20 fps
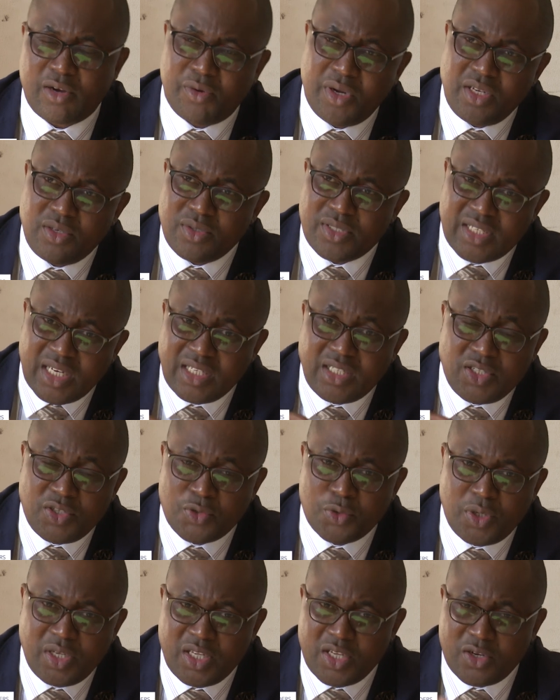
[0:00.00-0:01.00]
are going to start
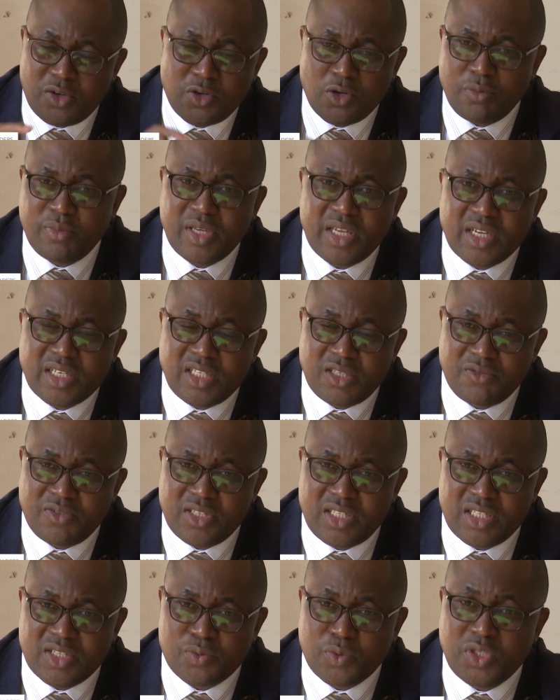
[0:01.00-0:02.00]
enjoying economic
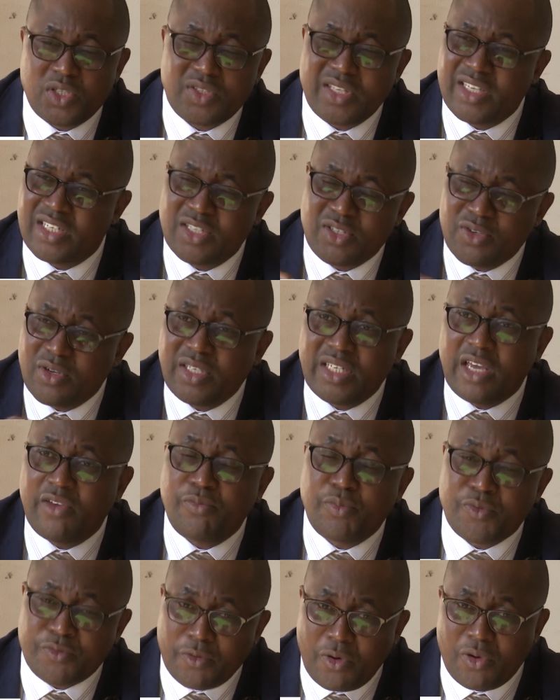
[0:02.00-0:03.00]
activities which they did not
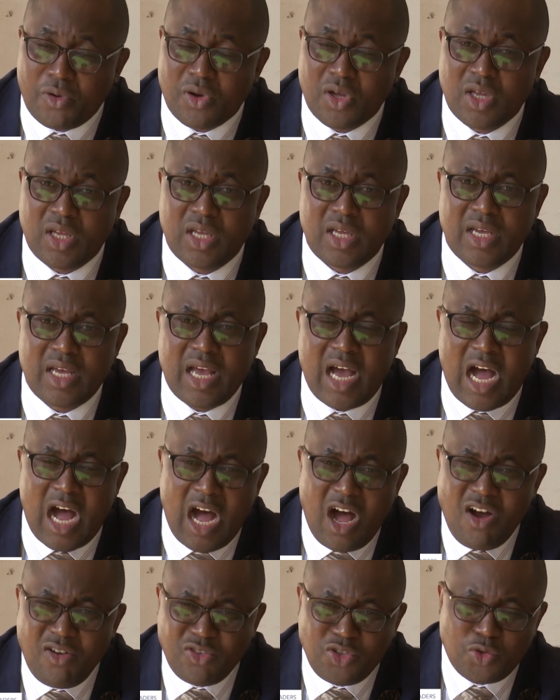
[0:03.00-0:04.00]
have before.
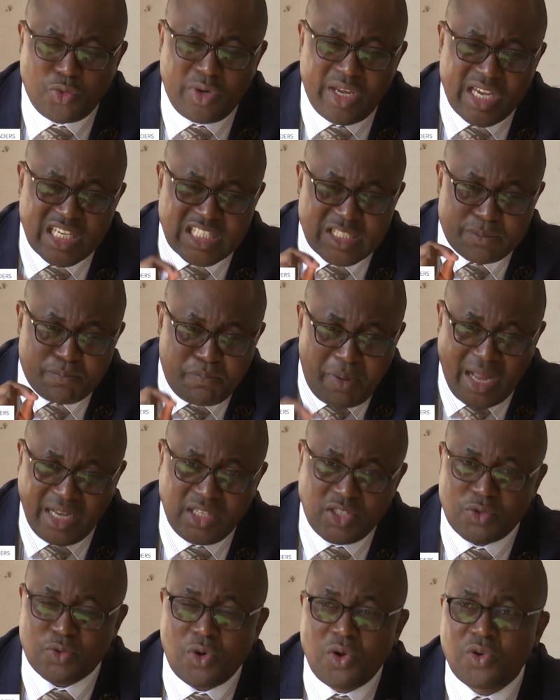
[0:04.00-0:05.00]
How do we
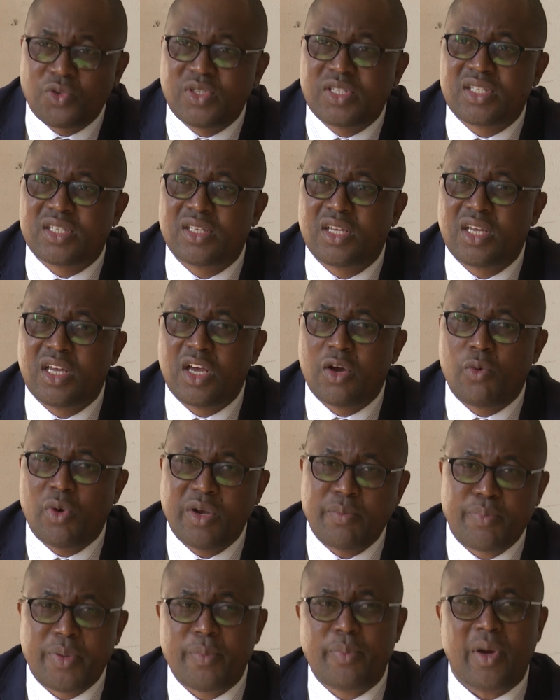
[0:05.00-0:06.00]
expand roads
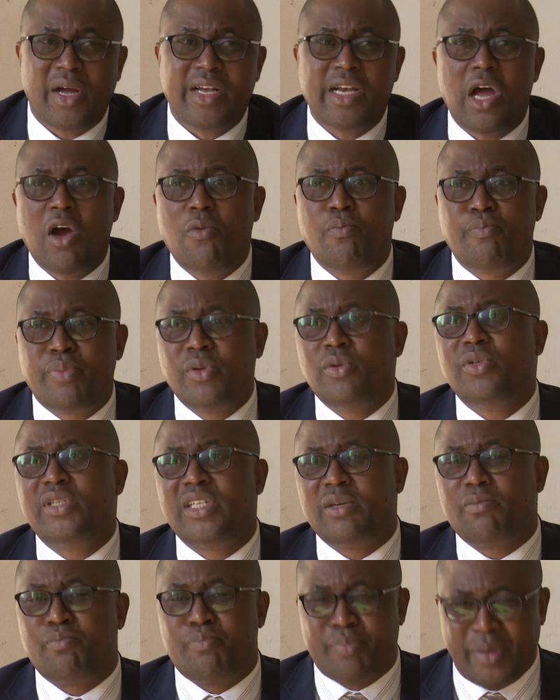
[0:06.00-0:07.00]
when people are now
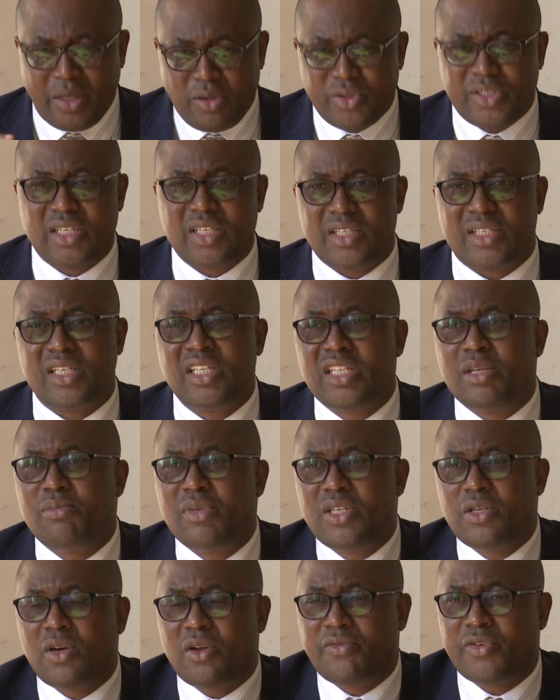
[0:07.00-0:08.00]
building buildings in the
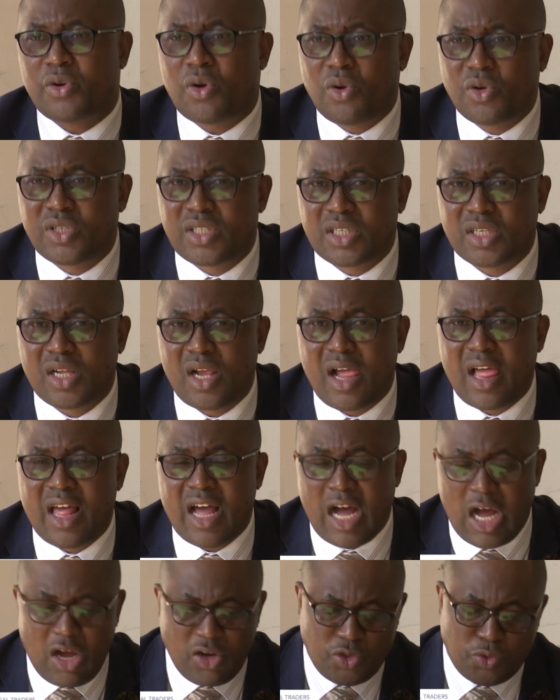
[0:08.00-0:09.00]
middle of a road?
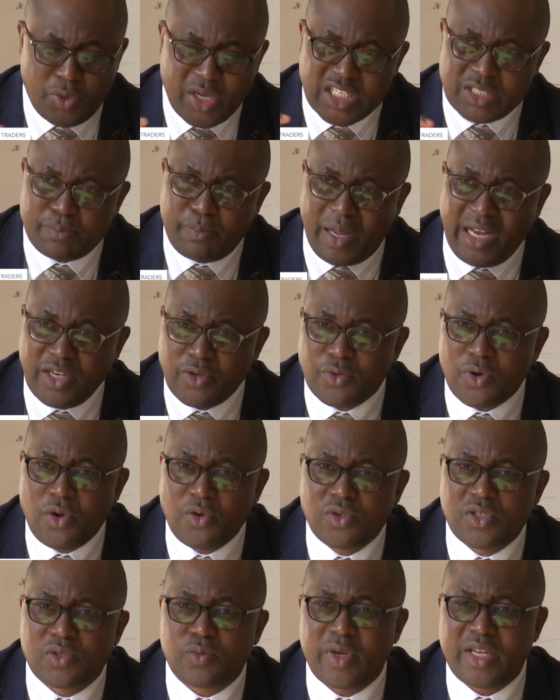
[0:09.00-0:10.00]
How do we expand
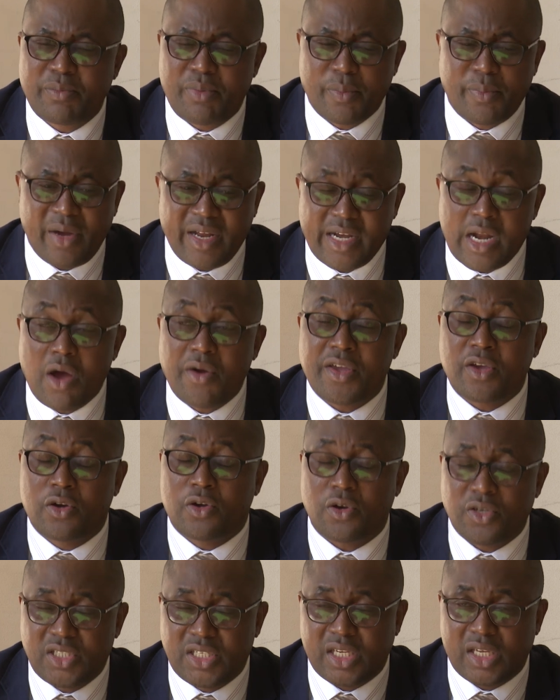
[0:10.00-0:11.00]
roads when people are now
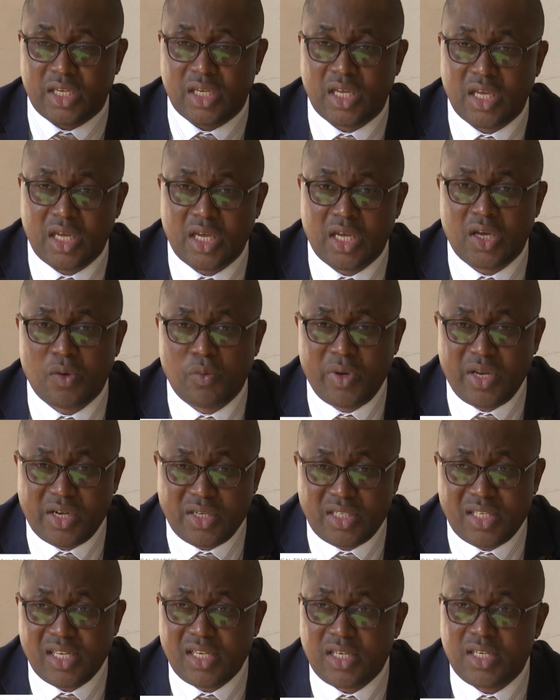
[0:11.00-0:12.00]
encroaching? We
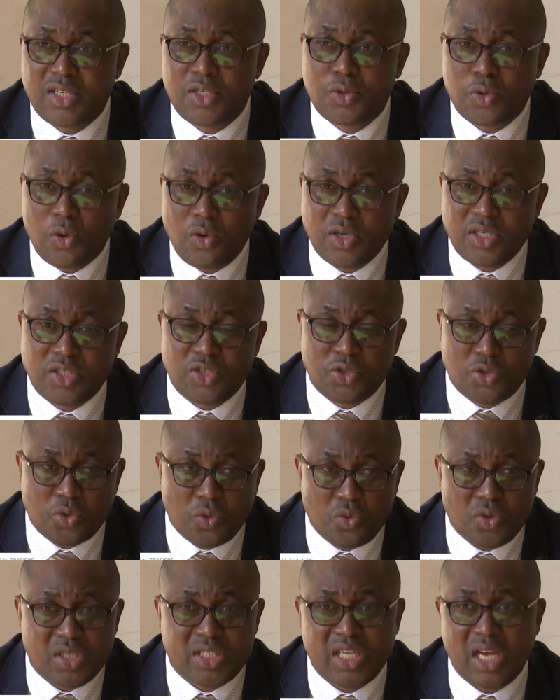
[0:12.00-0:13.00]
recently toured
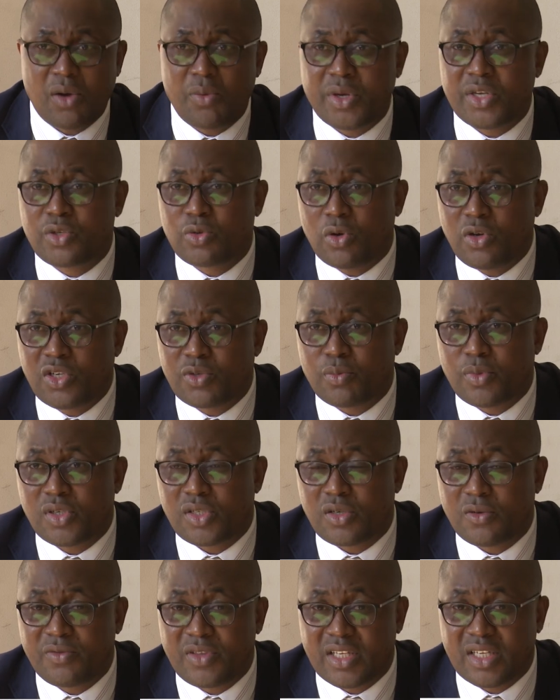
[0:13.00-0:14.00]
Chitungwiza, we toured
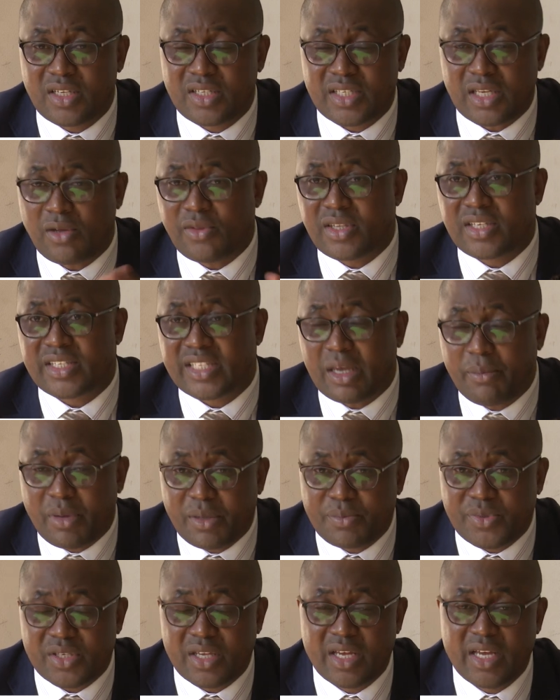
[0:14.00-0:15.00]
most of the southern
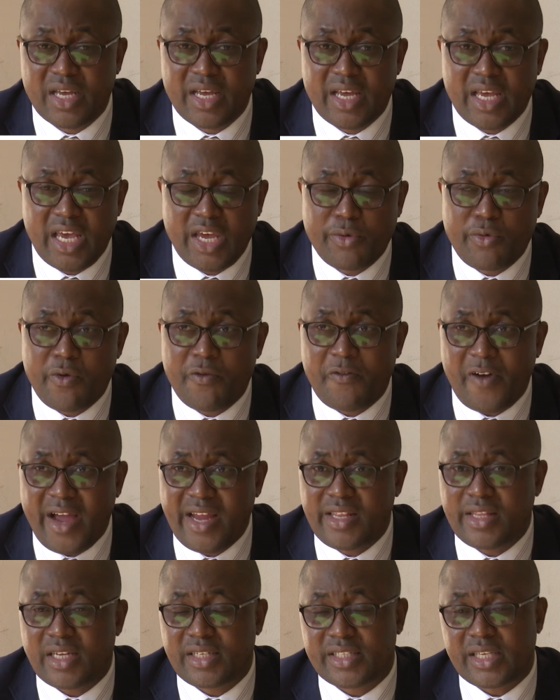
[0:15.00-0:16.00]
suburbs, and we
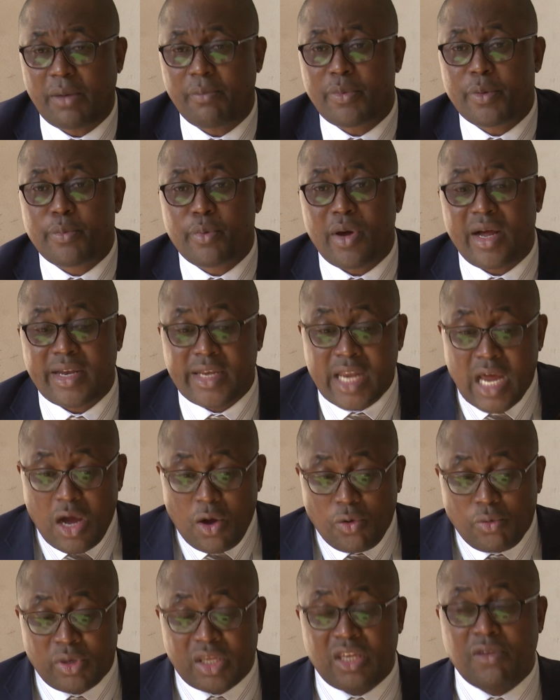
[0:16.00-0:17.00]
find that some people are
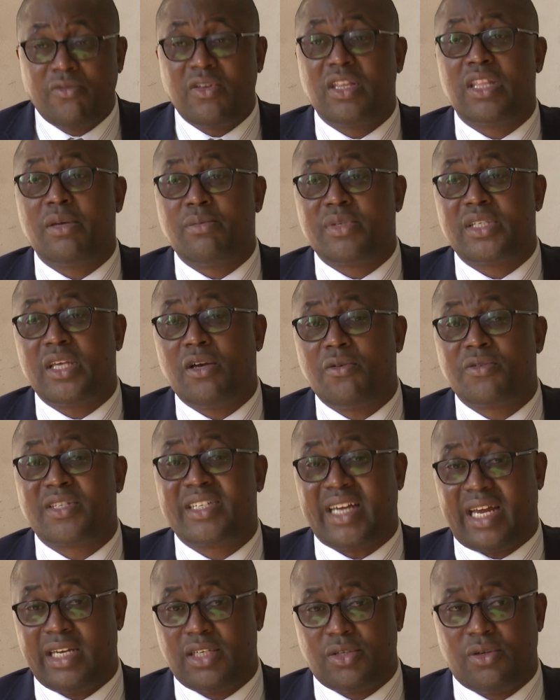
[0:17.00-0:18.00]
now giving themselves
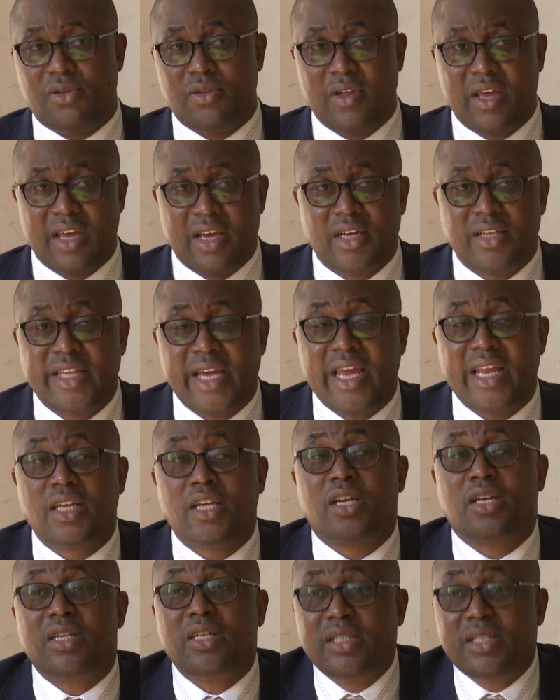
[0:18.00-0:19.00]
title, they're
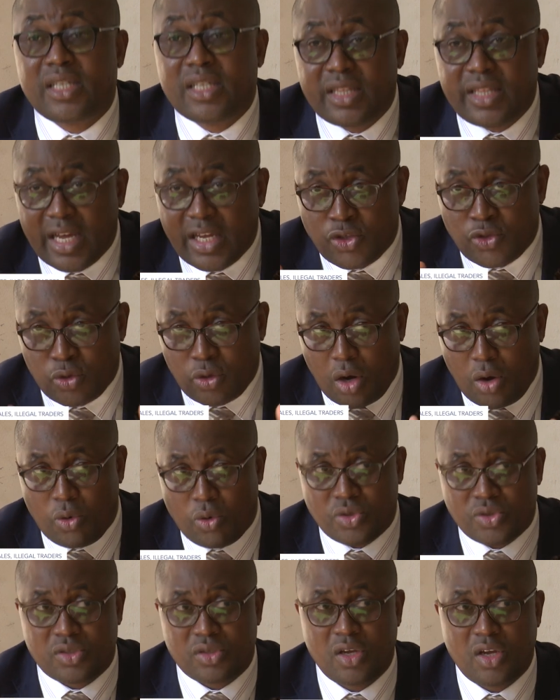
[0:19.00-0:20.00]
increasing their
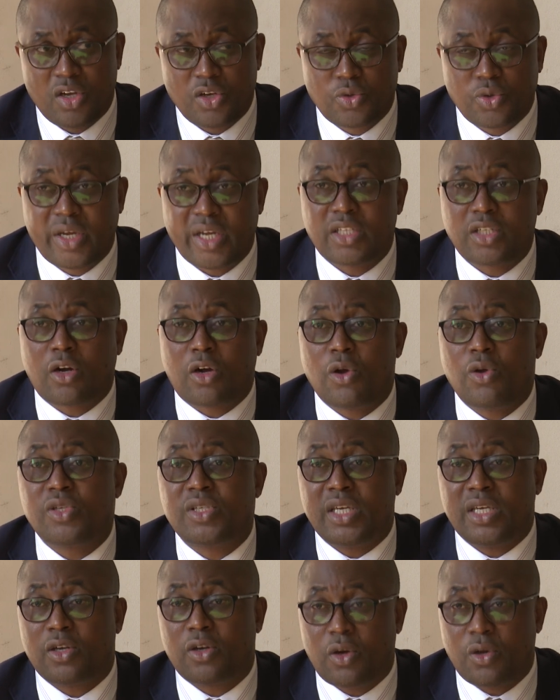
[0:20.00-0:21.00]
jurawos to get
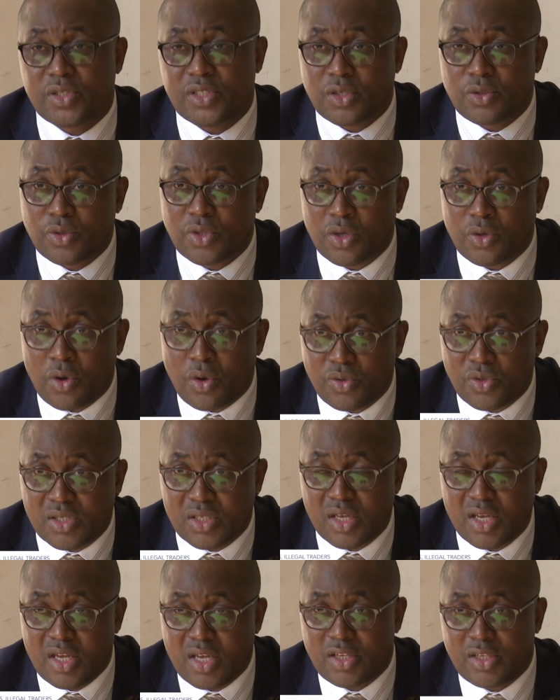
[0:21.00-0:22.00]
closer and closer to the roads